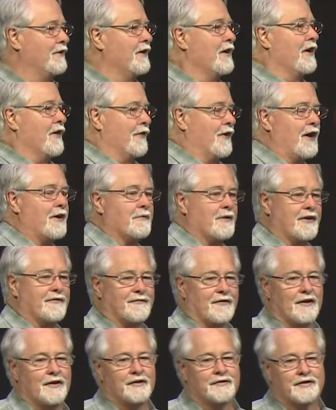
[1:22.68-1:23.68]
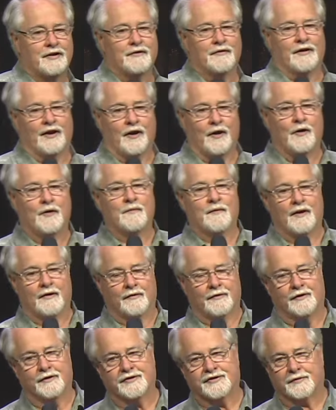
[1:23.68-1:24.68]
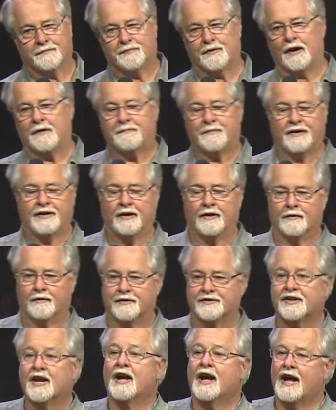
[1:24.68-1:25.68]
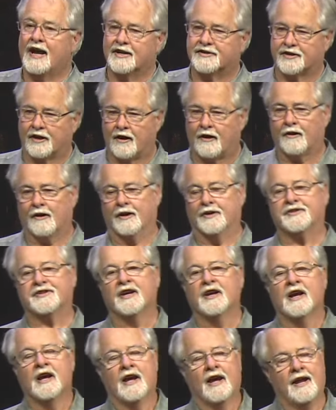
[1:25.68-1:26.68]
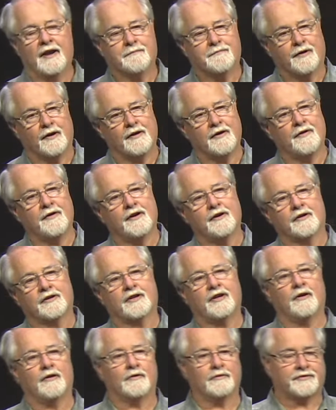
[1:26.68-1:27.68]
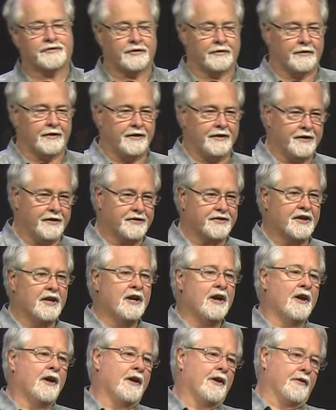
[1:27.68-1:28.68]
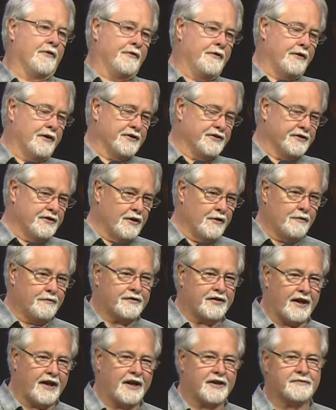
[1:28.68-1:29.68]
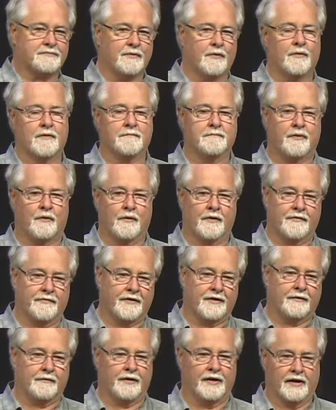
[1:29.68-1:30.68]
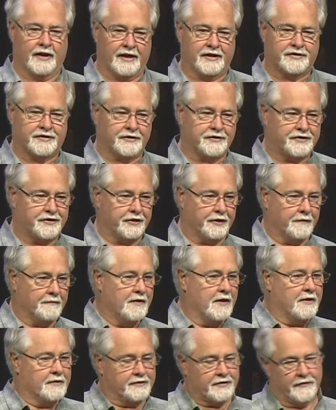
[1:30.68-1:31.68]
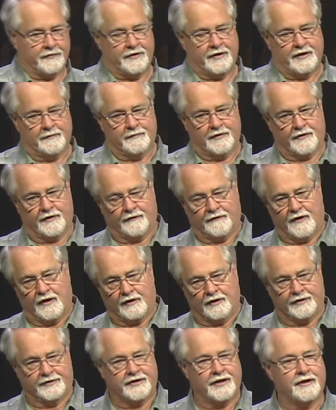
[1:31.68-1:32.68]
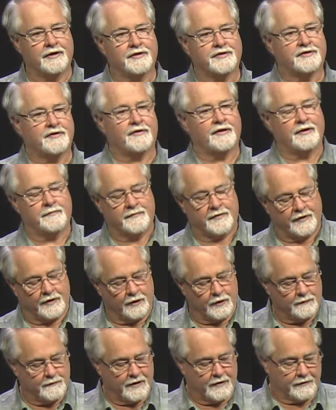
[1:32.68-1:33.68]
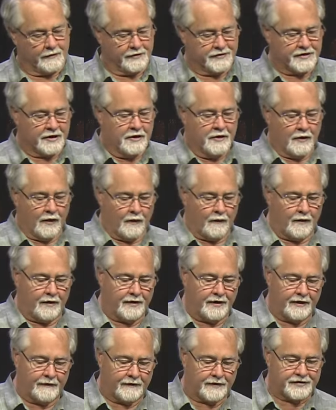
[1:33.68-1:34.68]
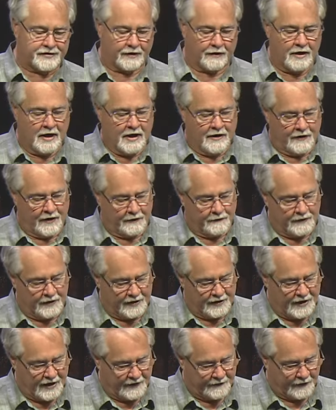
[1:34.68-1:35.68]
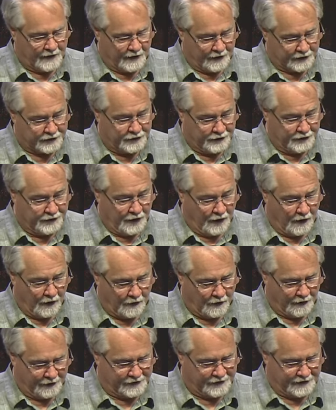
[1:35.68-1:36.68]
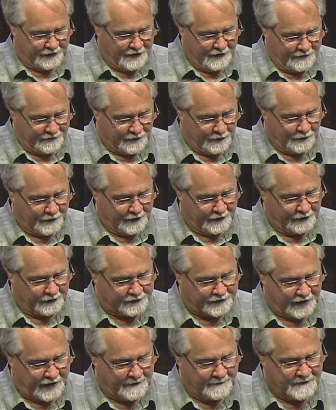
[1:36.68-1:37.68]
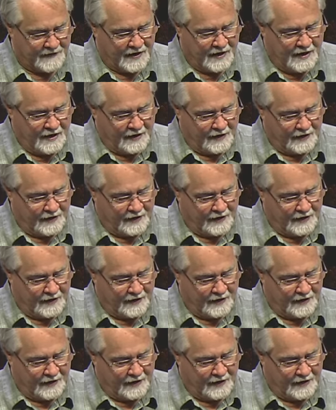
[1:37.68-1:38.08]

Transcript: they refer to the homeowners, the property owners, as hearts, and part of their culture is, there is no task more important than relationship to them, to the volunteers, to them, to the homeowners, or whatever. So they really have a good heart for it, okay?